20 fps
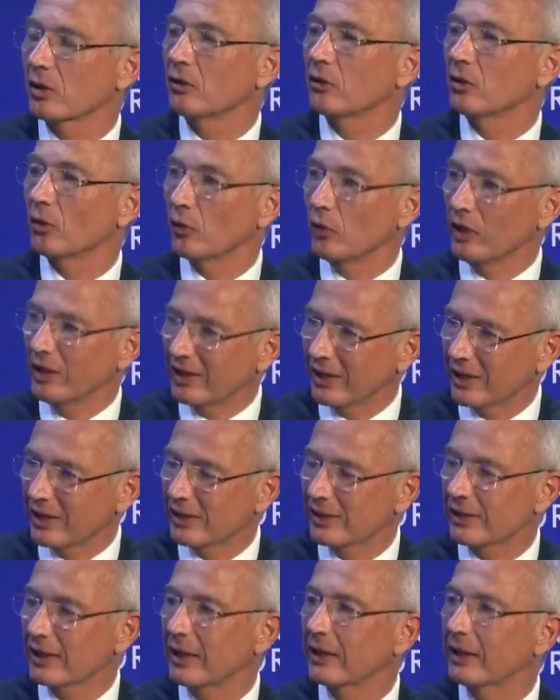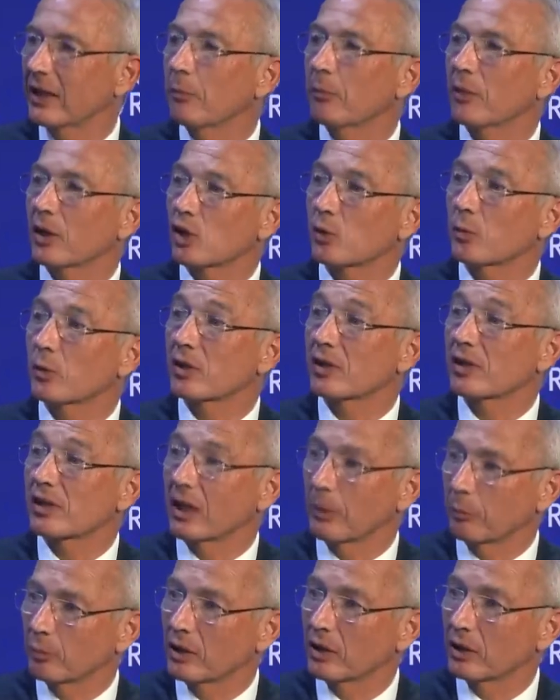On the retail side, I'm much more
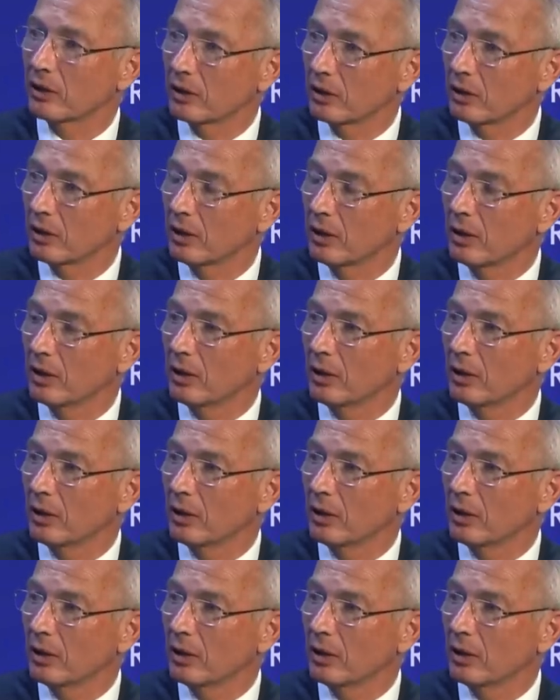skeptical.